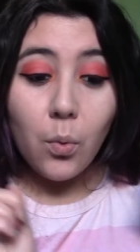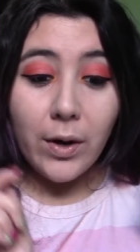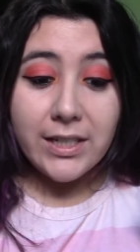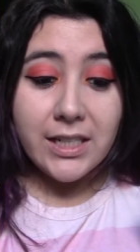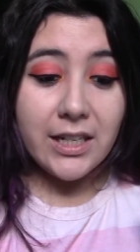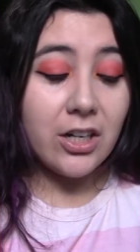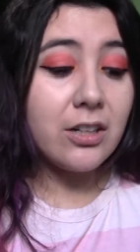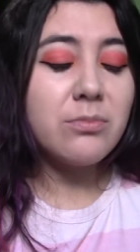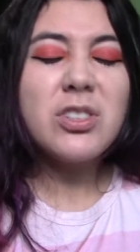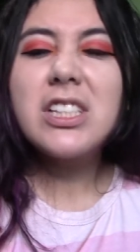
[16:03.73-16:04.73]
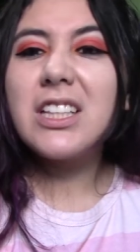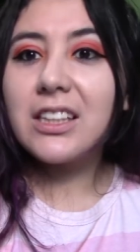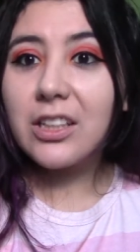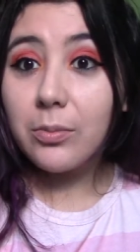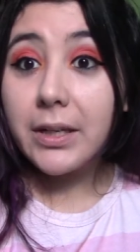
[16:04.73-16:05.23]
right here, just a
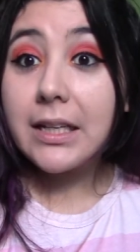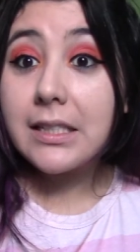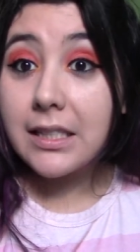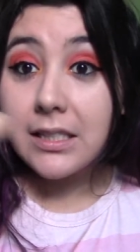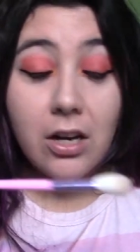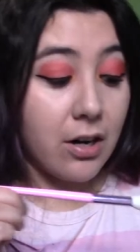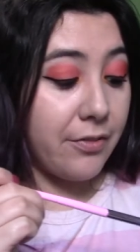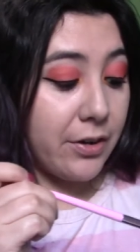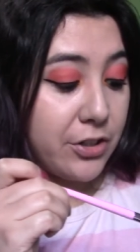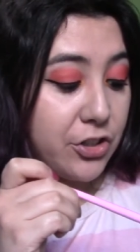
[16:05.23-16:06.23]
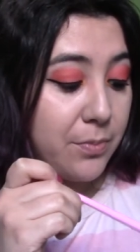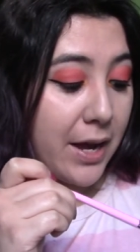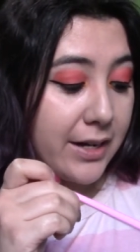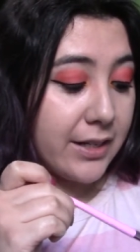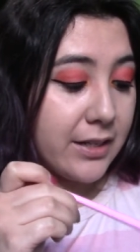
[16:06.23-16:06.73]
little bit, because these are very
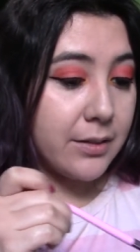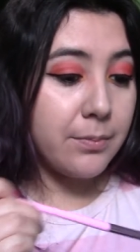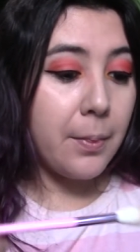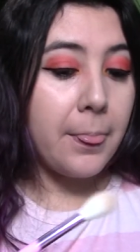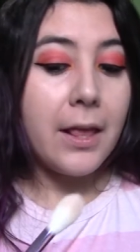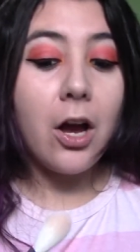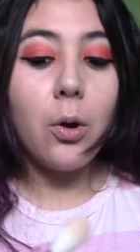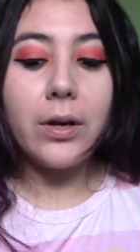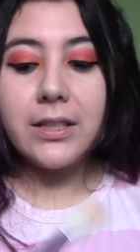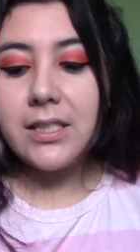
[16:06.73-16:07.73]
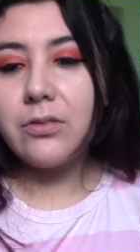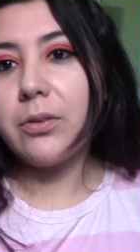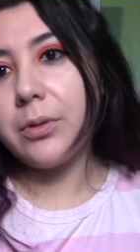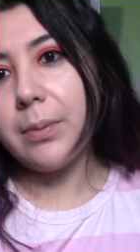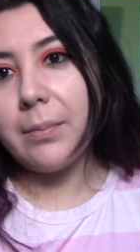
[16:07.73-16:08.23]
dramatic. Oh, and this is
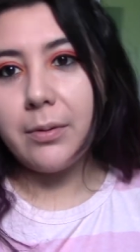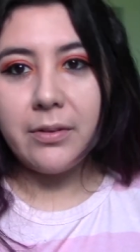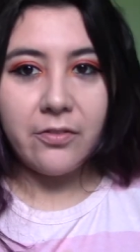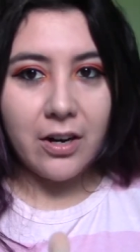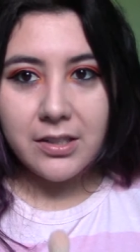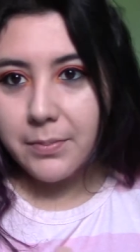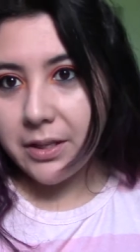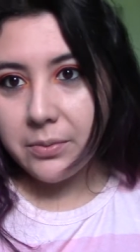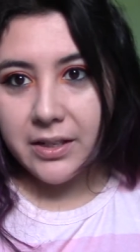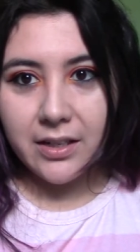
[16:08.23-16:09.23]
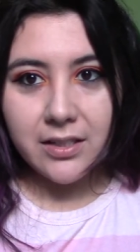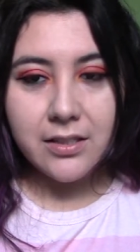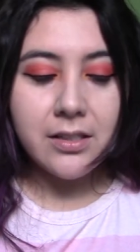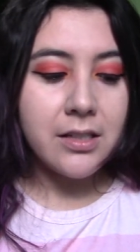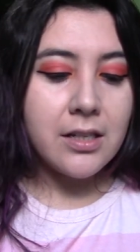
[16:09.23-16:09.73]
from the Peppermint Frost, by the way,
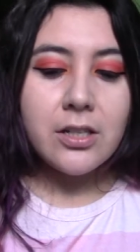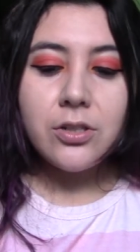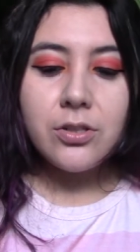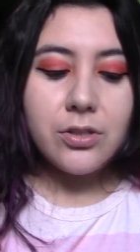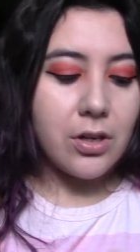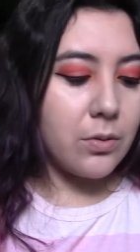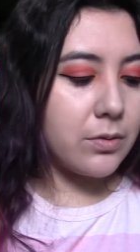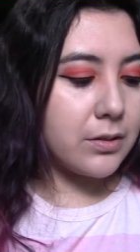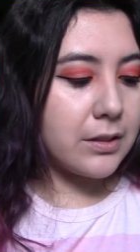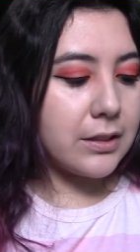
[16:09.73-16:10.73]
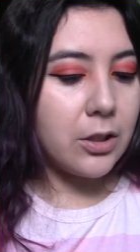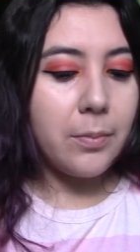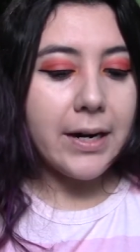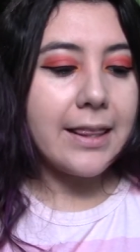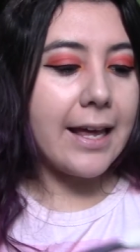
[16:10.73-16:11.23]
guys. So a little
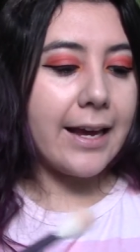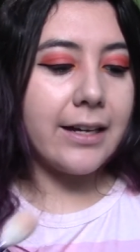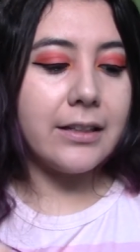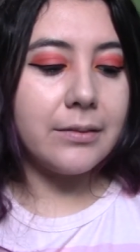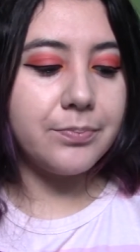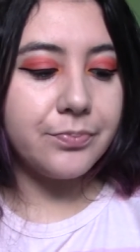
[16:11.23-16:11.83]
bit of that.